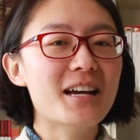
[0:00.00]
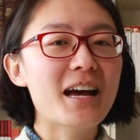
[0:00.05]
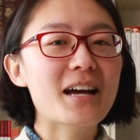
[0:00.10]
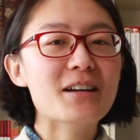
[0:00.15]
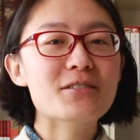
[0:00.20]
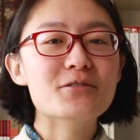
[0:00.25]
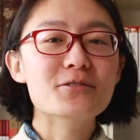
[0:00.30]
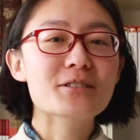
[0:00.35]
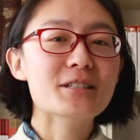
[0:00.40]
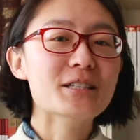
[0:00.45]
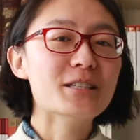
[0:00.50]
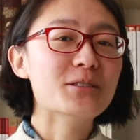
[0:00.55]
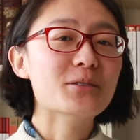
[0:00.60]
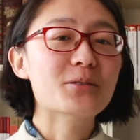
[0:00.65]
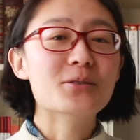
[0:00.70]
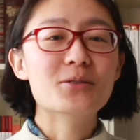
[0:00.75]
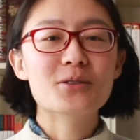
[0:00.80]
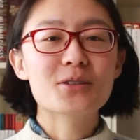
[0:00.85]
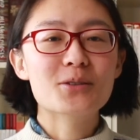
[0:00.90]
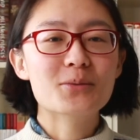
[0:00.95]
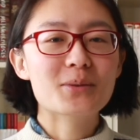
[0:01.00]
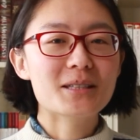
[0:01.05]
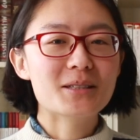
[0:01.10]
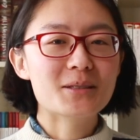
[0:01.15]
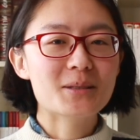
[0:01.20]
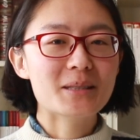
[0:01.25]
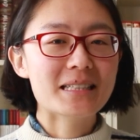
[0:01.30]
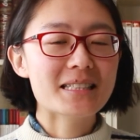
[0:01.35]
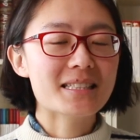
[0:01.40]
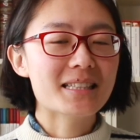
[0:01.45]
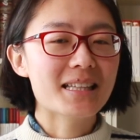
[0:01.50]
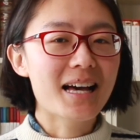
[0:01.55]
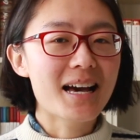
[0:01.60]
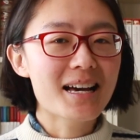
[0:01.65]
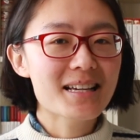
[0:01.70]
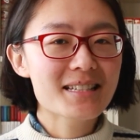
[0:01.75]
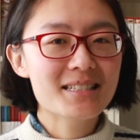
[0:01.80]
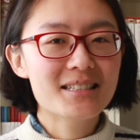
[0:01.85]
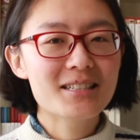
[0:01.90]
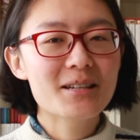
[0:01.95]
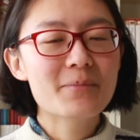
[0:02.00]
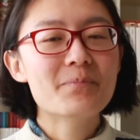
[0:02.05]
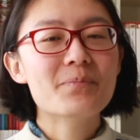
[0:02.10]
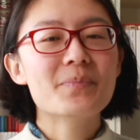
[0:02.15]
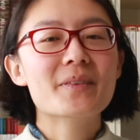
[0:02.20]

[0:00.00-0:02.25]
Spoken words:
and read all the way to his last.